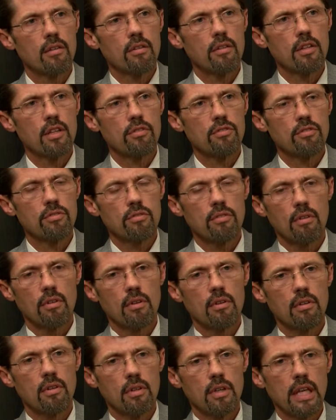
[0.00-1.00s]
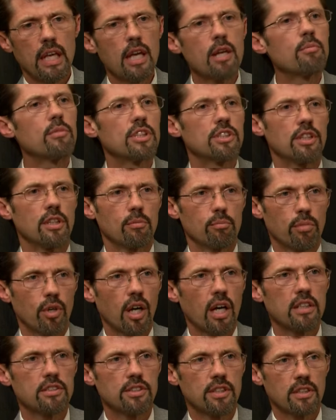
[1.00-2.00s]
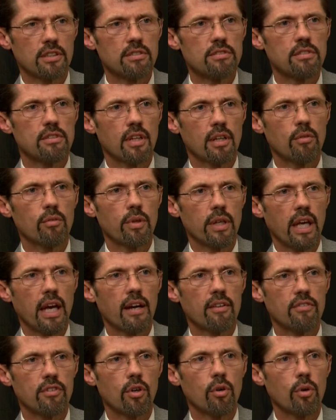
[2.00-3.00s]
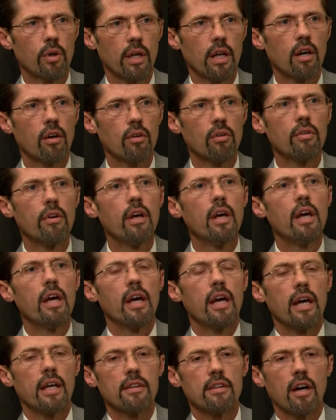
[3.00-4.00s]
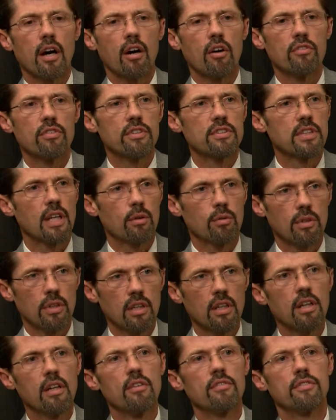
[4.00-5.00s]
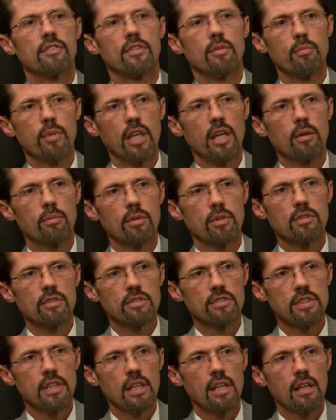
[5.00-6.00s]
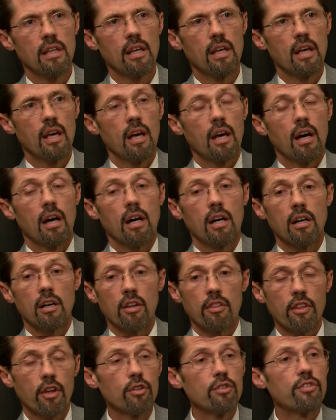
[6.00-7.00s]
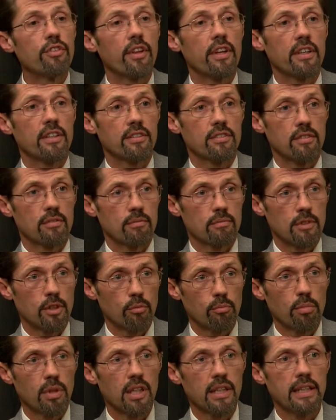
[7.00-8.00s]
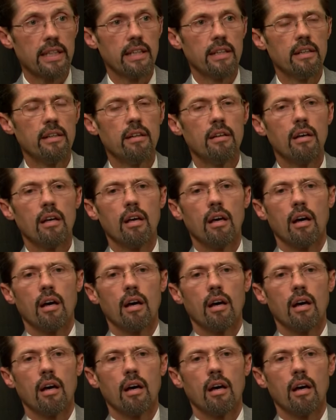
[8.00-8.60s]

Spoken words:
this imaging projects that we have going on at the office, I would love to be able to see those things completed.